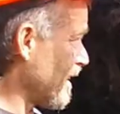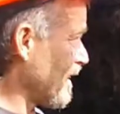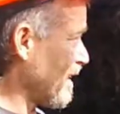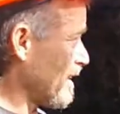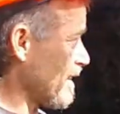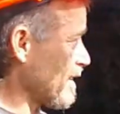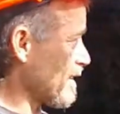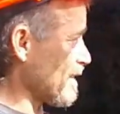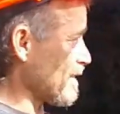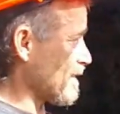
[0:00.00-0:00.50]

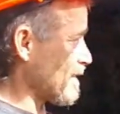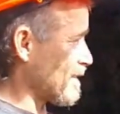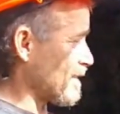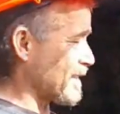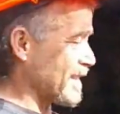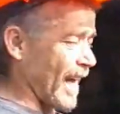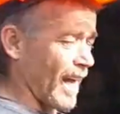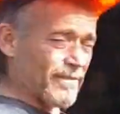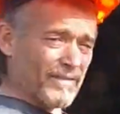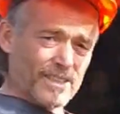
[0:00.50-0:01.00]
It
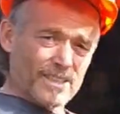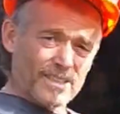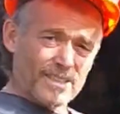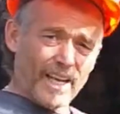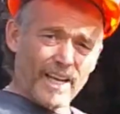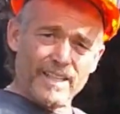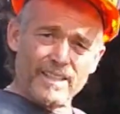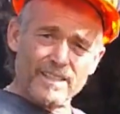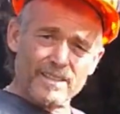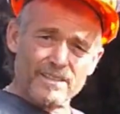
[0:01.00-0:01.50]

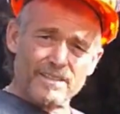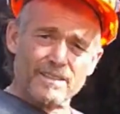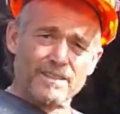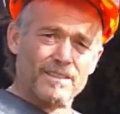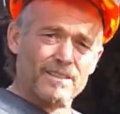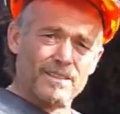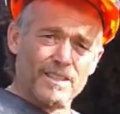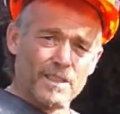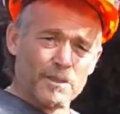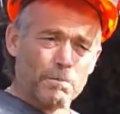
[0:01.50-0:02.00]
devastated
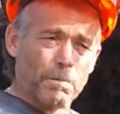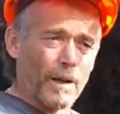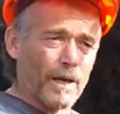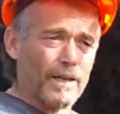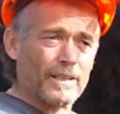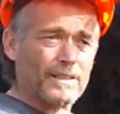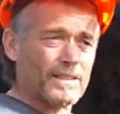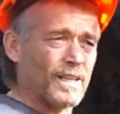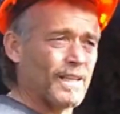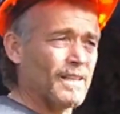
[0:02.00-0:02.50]
this
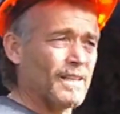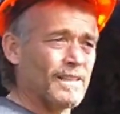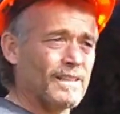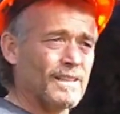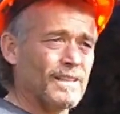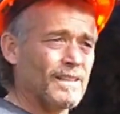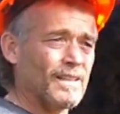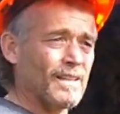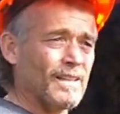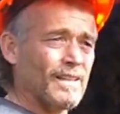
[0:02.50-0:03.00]
place.
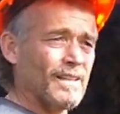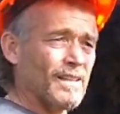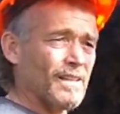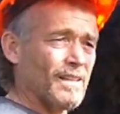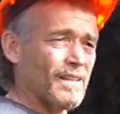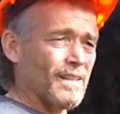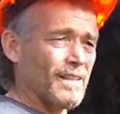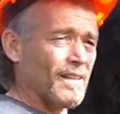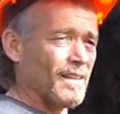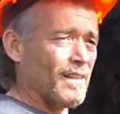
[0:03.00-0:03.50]

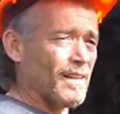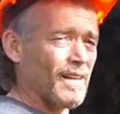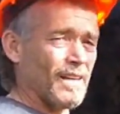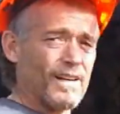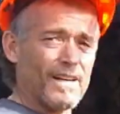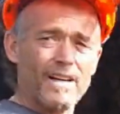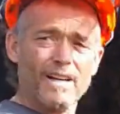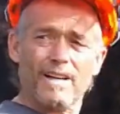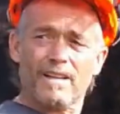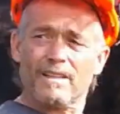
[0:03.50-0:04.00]

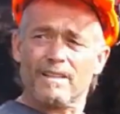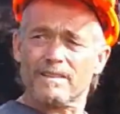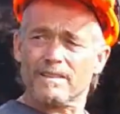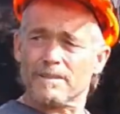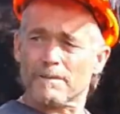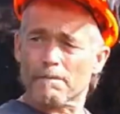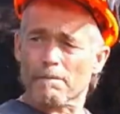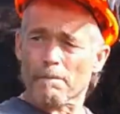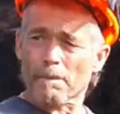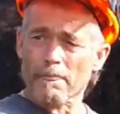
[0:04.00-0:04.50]
I
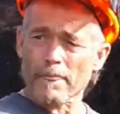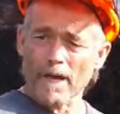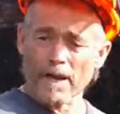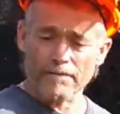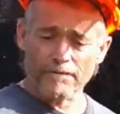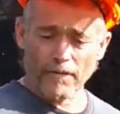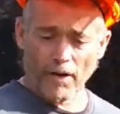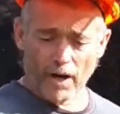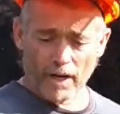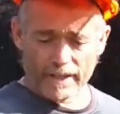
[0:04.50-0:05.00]

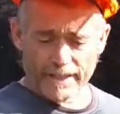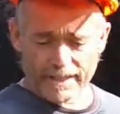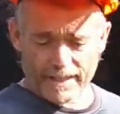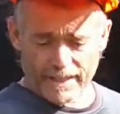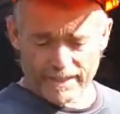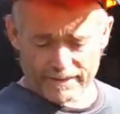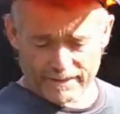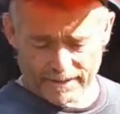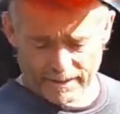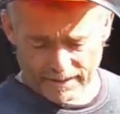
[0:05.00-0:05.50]
finally
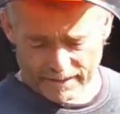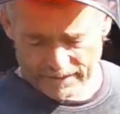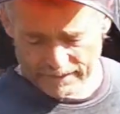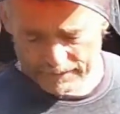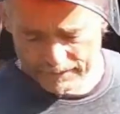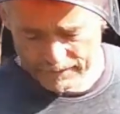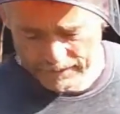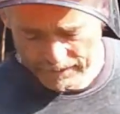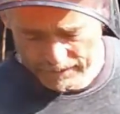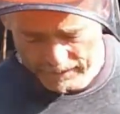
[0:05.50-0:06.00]
got the
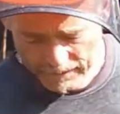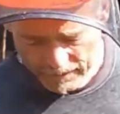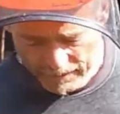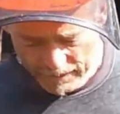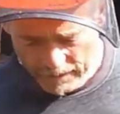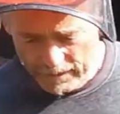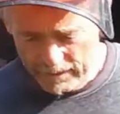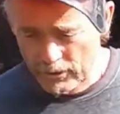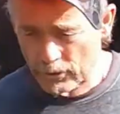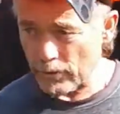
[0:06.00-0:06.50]

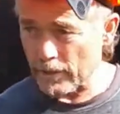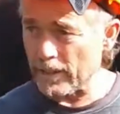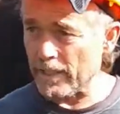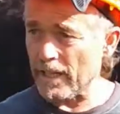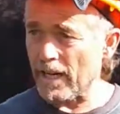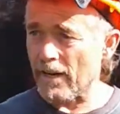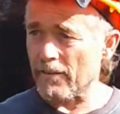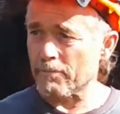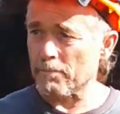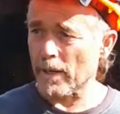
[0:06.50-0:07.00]
tree
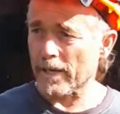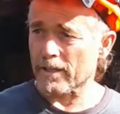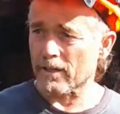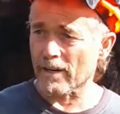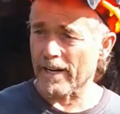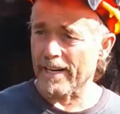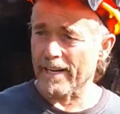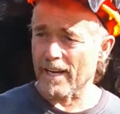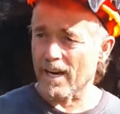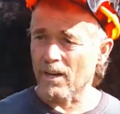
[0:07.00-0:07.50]
off my
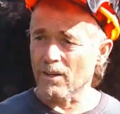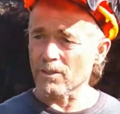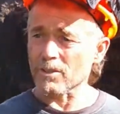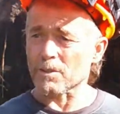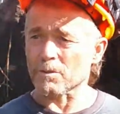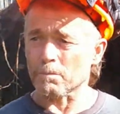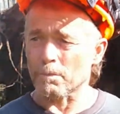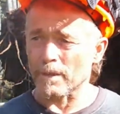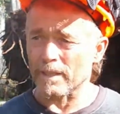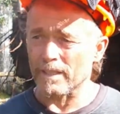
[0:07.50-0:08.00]

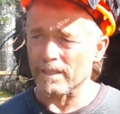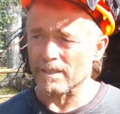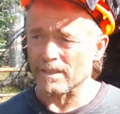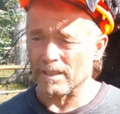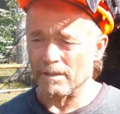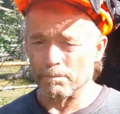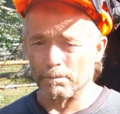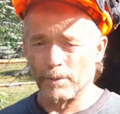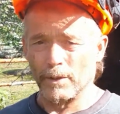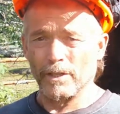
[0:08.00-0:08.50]
greenhouse, but it's
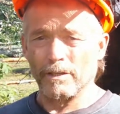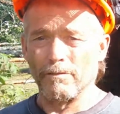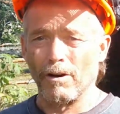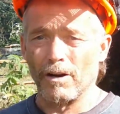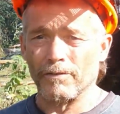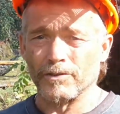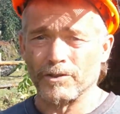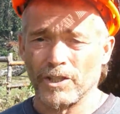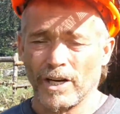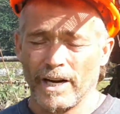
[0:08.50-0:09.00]
in pretty
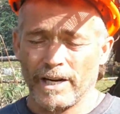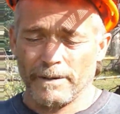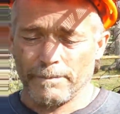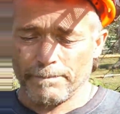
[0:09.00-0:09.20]
rough shape.